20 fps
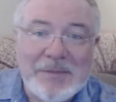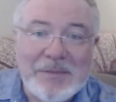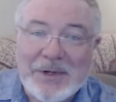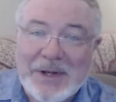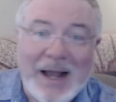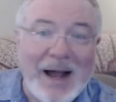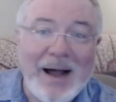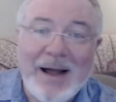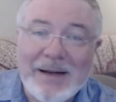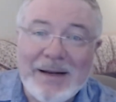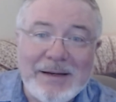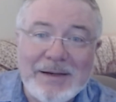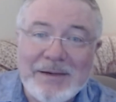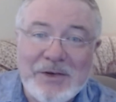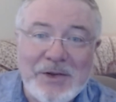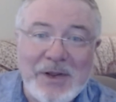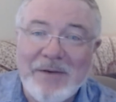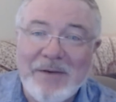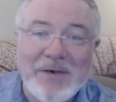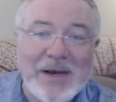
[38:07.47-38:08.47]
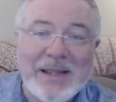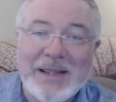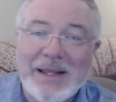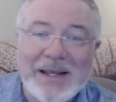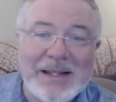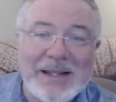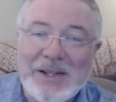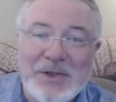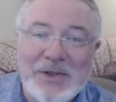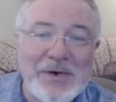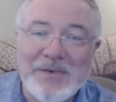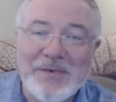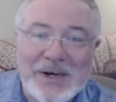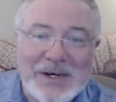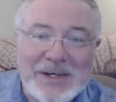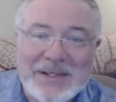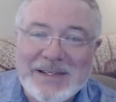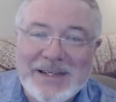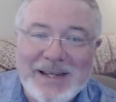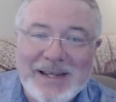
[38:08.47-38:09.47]
to God, to everything in the
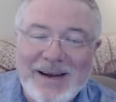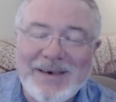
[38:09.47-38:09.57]
universe.